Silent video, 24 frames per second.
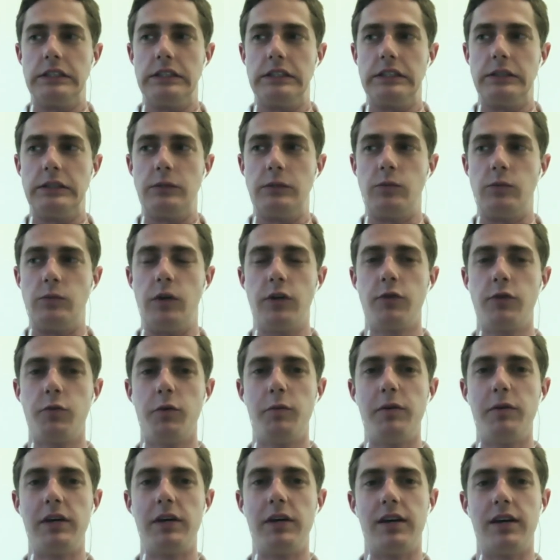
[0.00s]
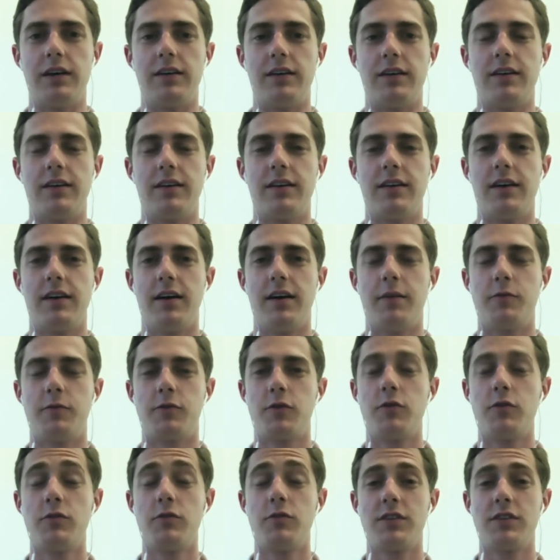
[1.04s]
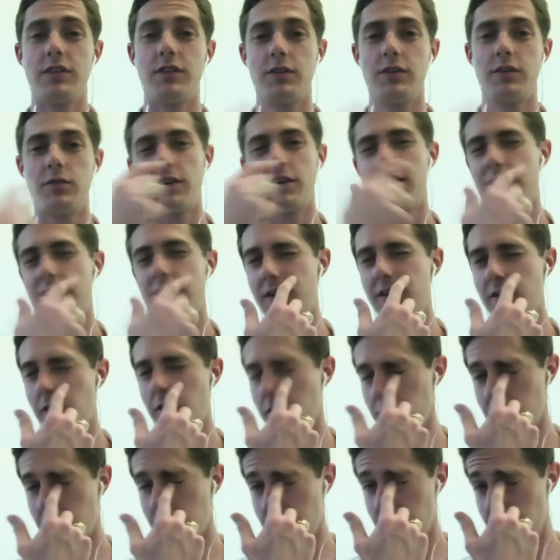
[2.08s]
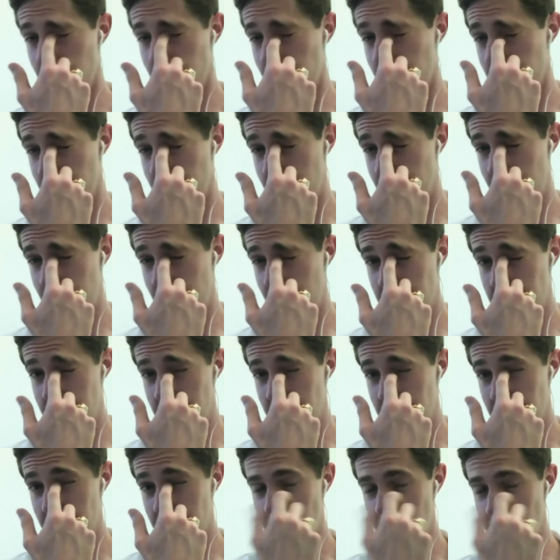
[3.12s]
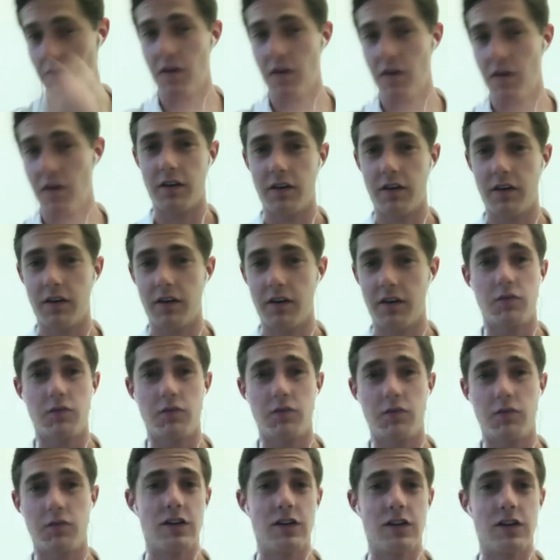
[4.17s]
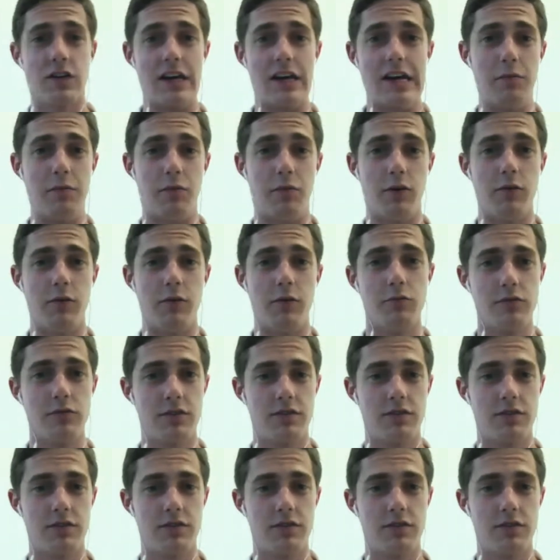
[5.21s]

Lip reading: where should we begin? So you sent an article that was a long interview with J.J. Abrams.